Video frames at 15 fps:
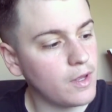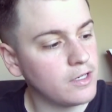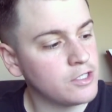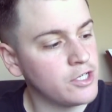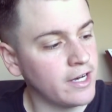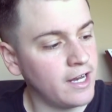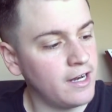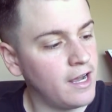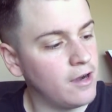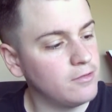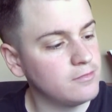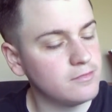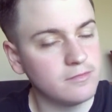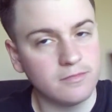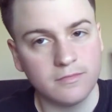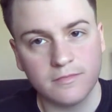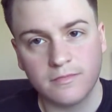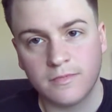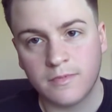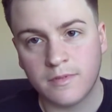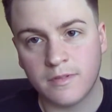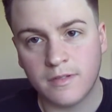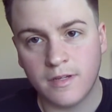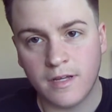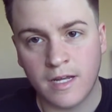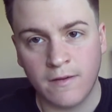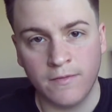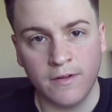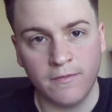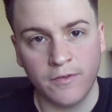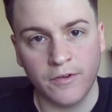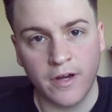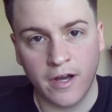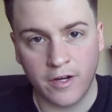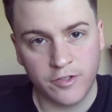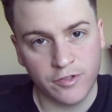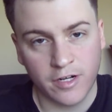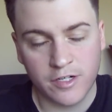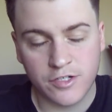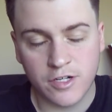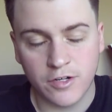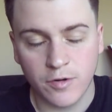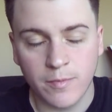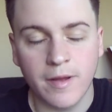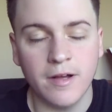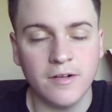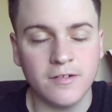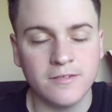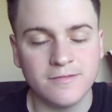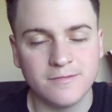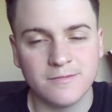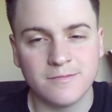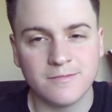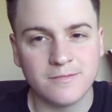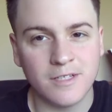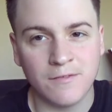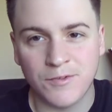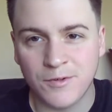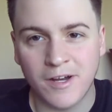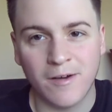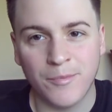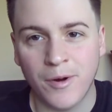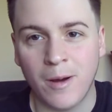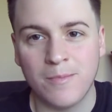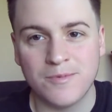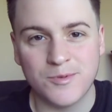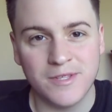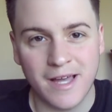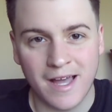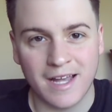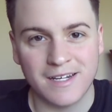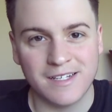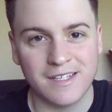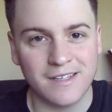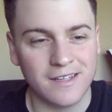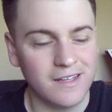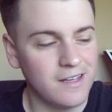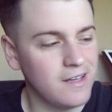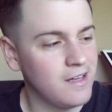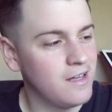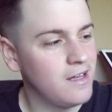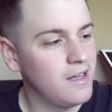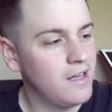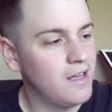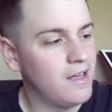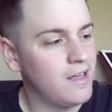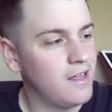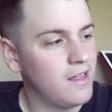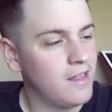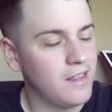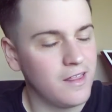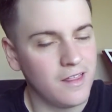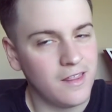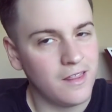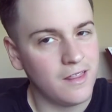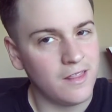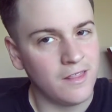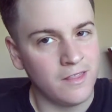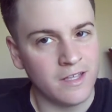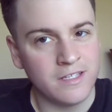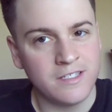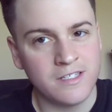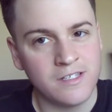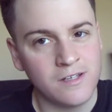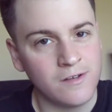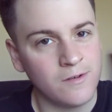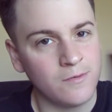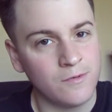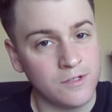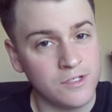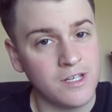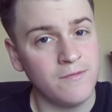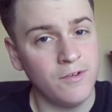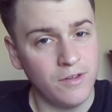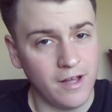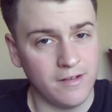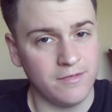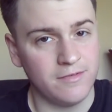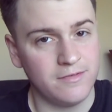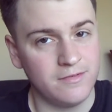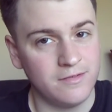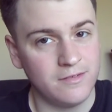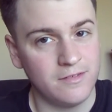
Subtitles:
check it out, even if you're not a transgender male, if you have problems with acne, this will save your life.